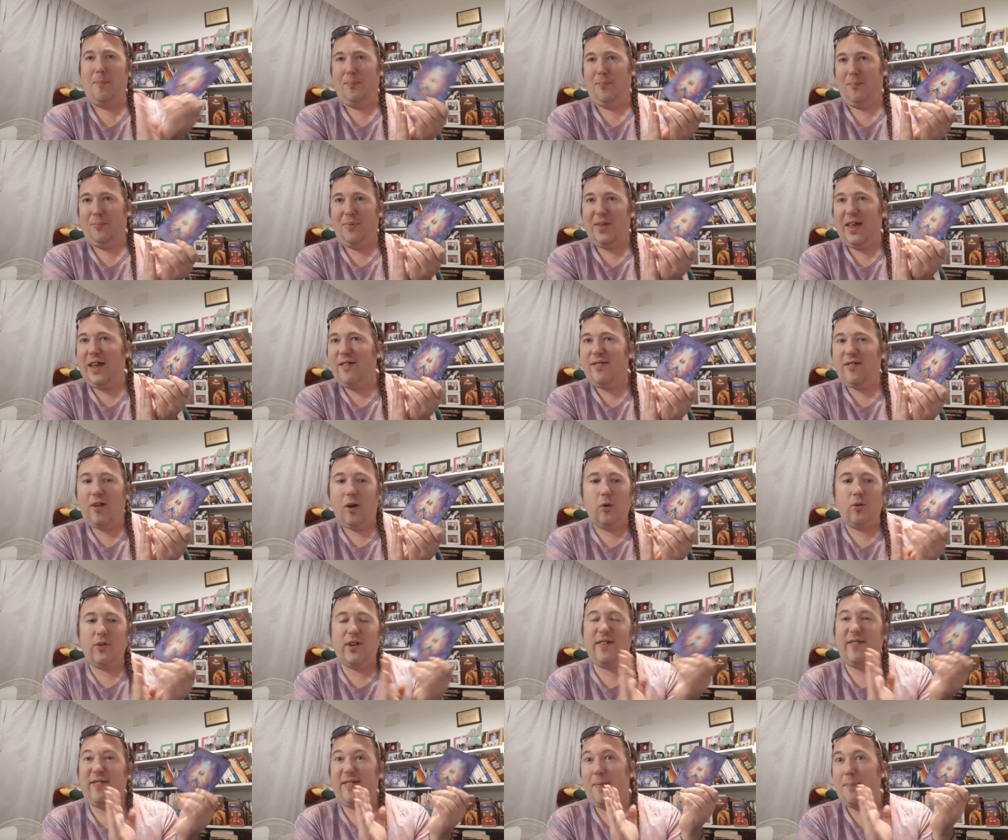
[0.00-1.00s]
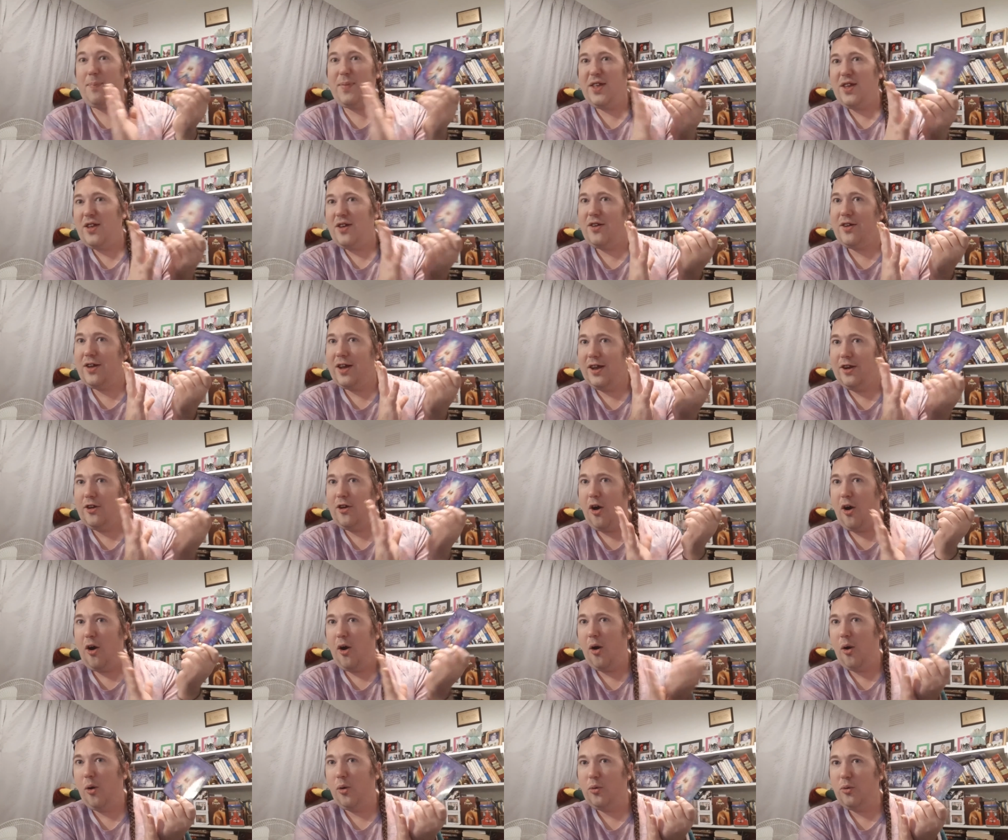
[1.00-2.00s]
placeholders, something you can
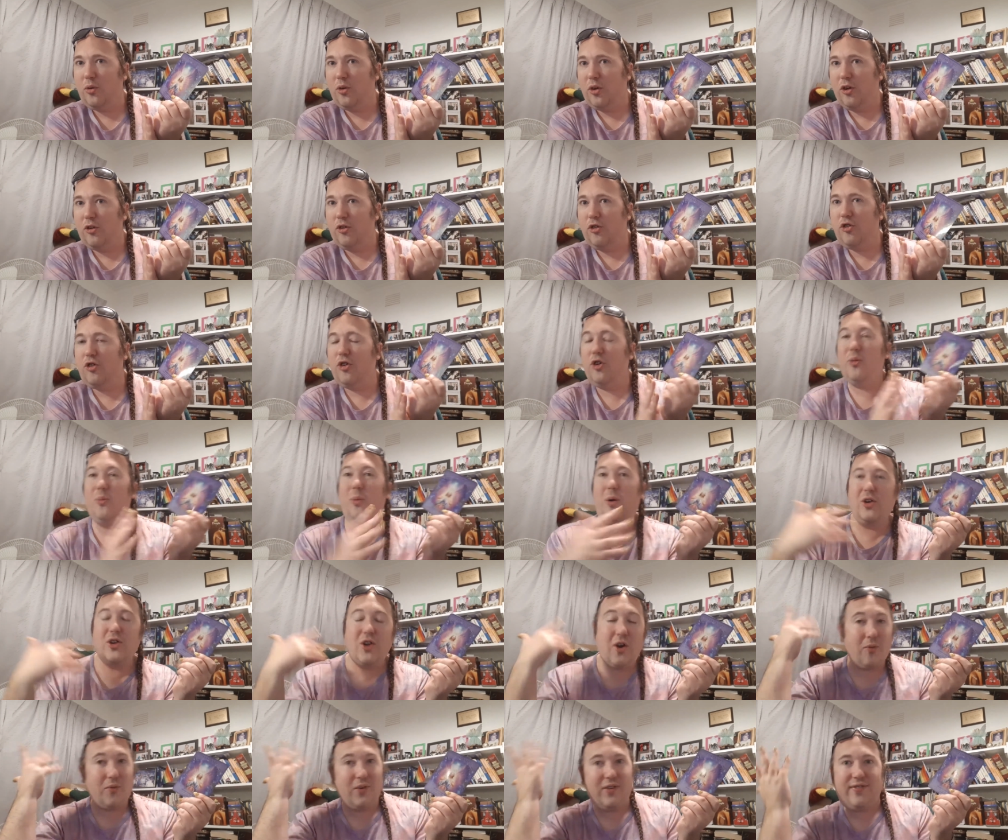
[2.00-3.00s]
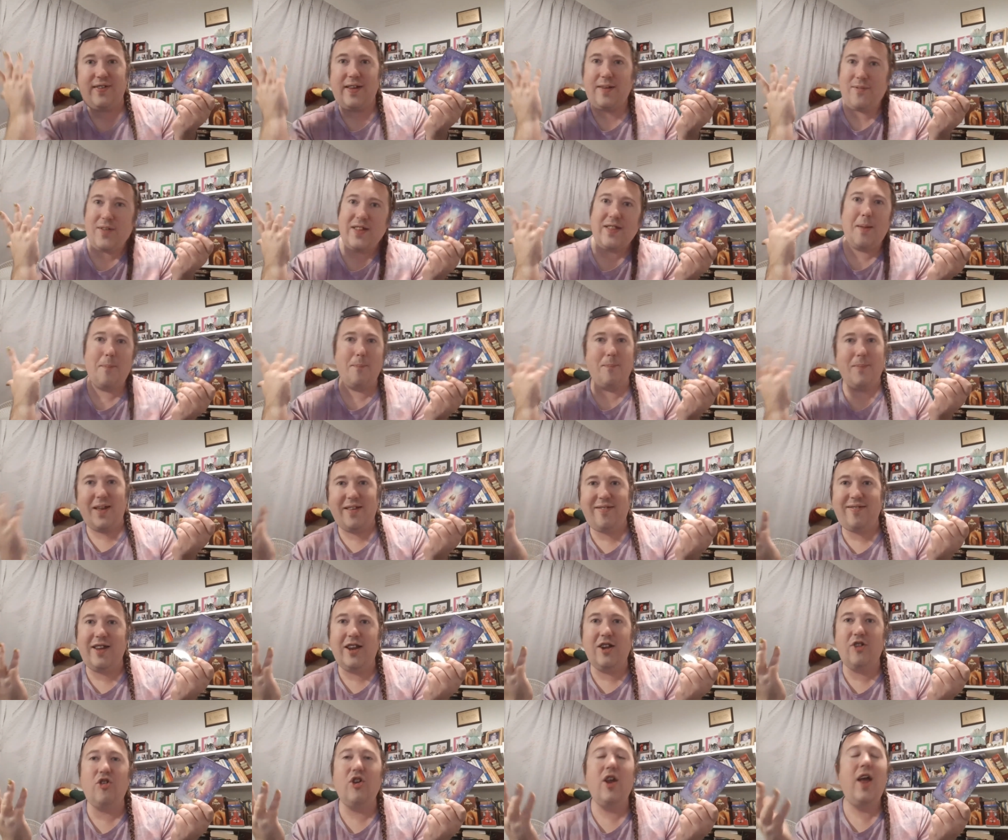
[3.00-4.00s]
hold on to while you're receiving the
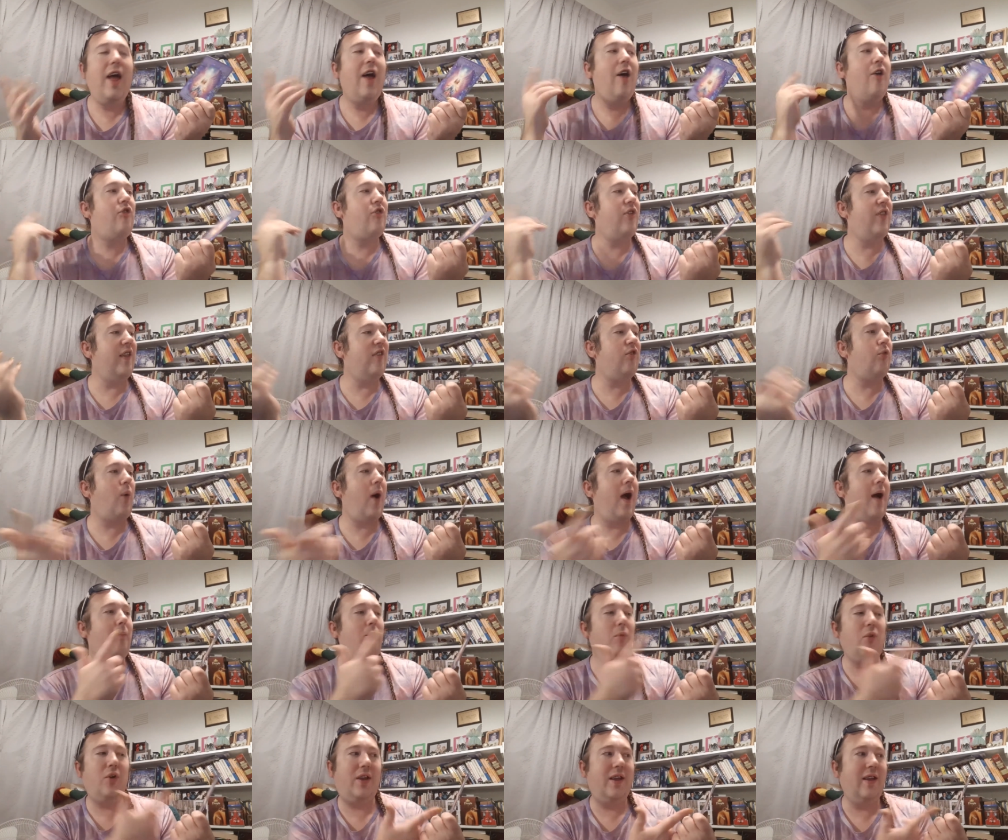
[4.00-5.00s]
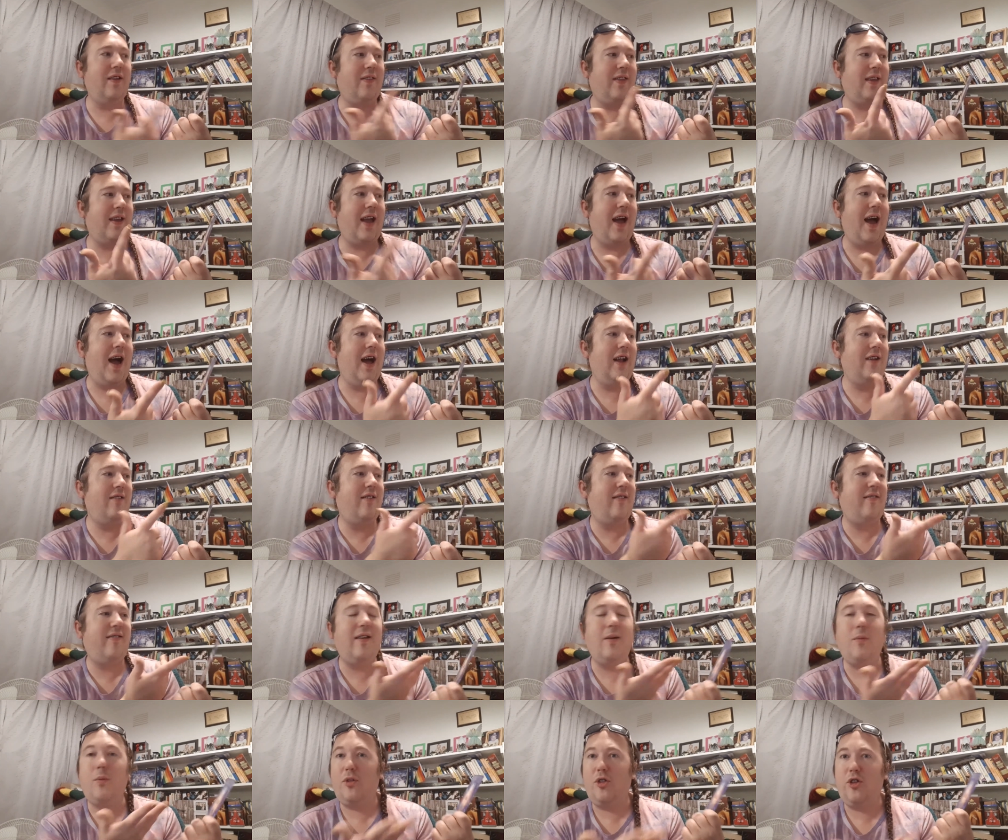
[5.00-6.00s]
message. So that's why I'm looking at the card to
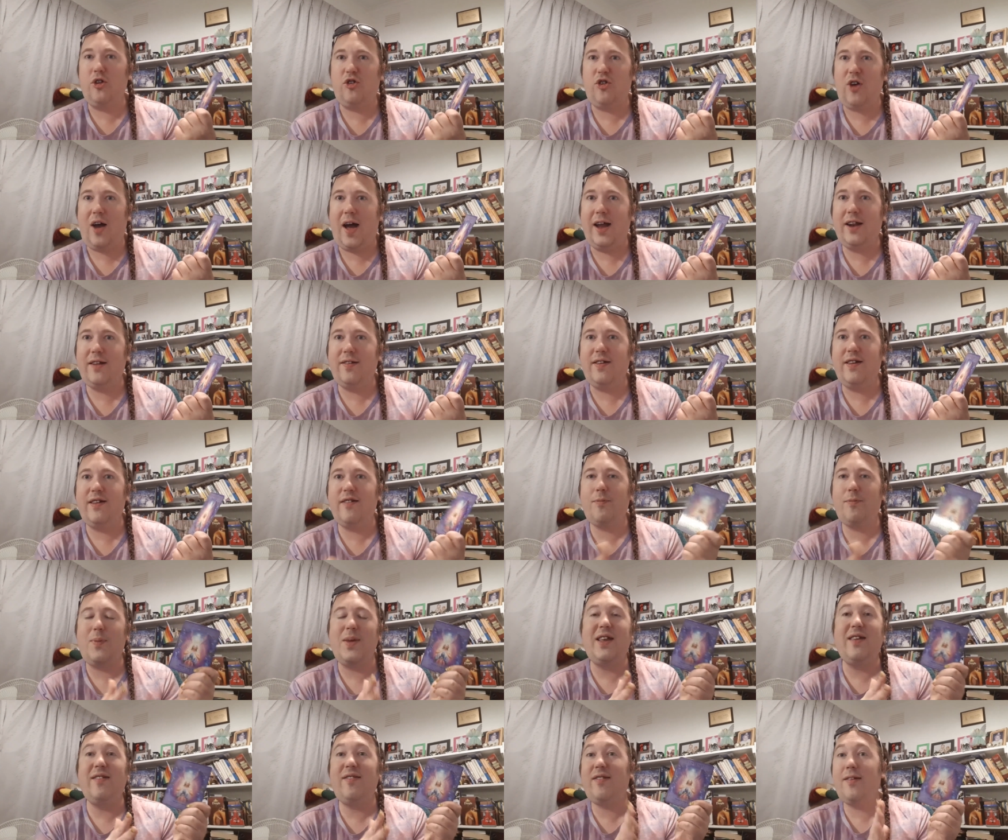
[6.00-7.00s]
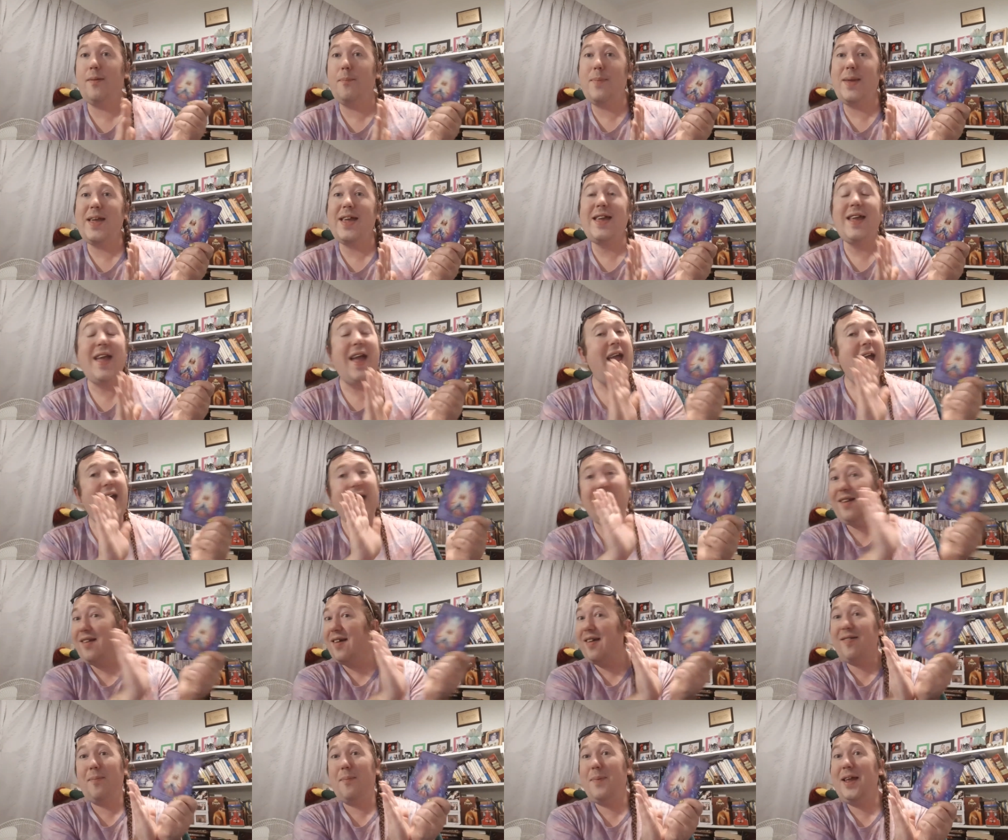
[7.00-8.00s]
see what the title is, because to me, it
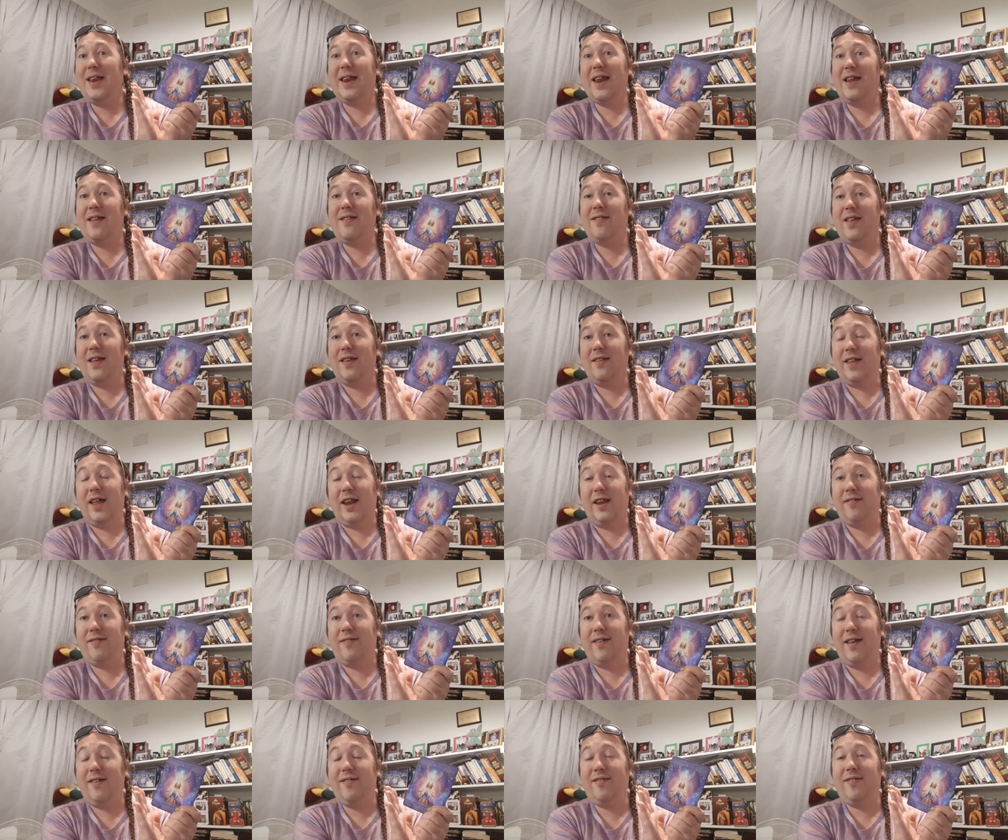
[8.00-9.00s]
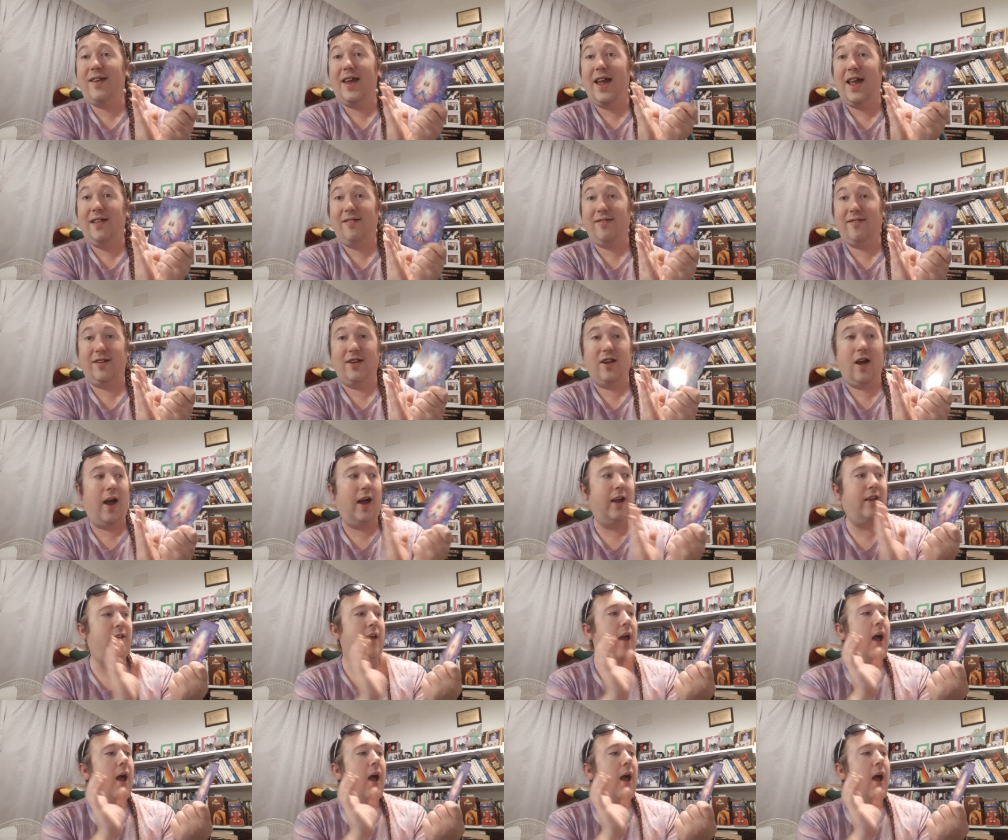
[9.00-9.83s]
doesn't mean anything that it says Tanzanite.